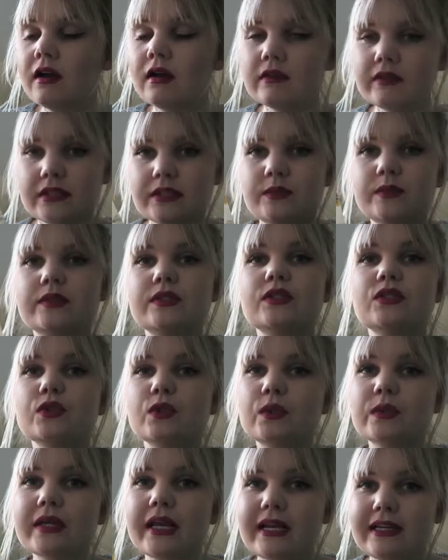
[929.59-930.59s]
This is so
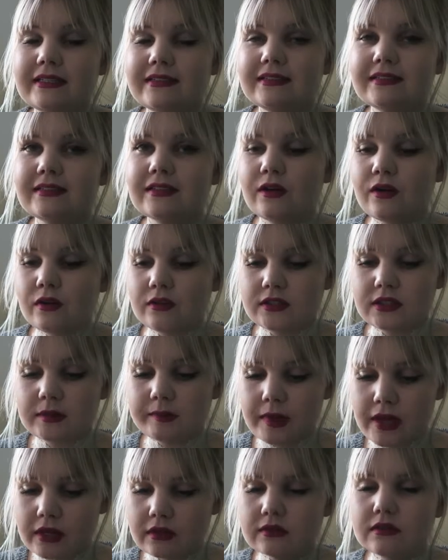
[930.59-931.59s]
nice. Oh, it
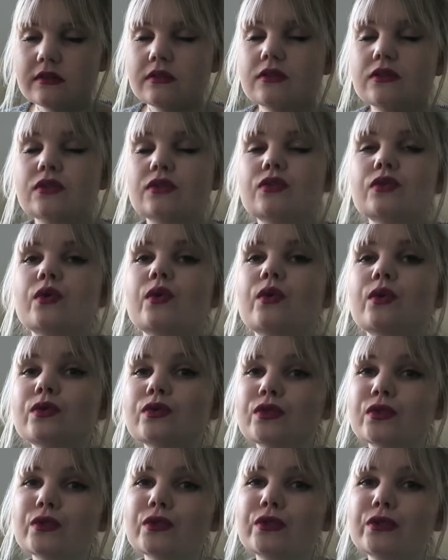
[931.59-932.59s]
smells so
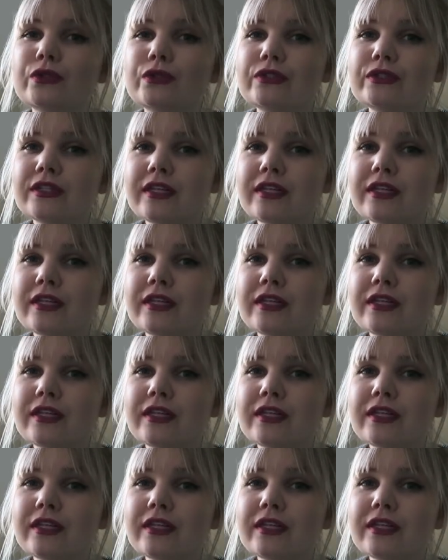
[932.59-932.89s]
good.